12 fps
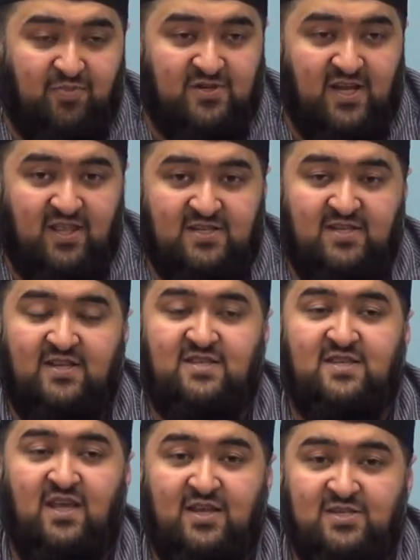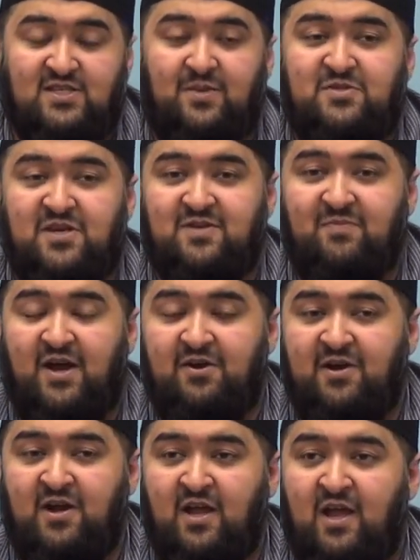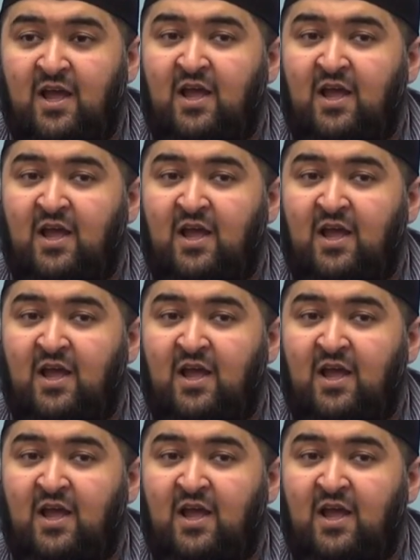pertaining to this subject matter,